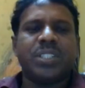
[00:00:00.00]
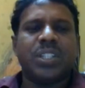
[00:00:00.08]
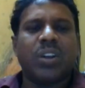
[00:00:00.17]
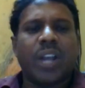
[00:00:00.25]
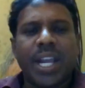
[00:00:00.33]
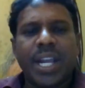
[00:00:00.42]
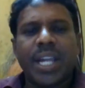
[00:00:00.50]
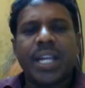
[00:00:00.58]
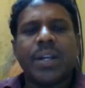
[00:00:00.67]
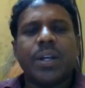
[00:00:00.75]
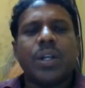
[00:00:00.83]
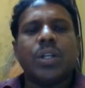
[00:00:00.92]
Okay.
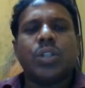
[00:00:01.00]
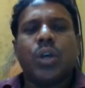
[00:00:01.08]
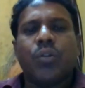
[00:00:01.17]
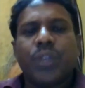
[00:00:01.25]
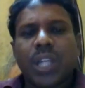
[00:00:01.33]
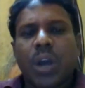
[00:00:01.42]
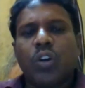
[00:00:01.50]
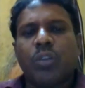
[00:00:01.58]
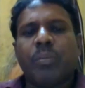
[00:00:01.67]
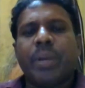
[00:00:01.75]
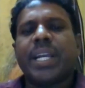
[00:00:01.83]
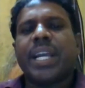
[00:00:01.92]
So without
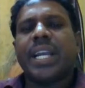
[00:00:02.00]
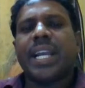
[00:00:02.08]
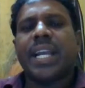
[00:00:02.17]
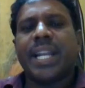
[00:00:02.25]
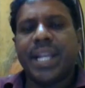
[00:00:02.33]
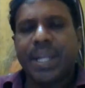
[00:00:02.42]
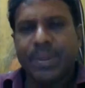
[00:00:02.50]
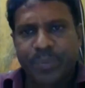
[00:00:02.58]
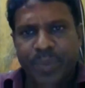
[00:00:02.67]
making any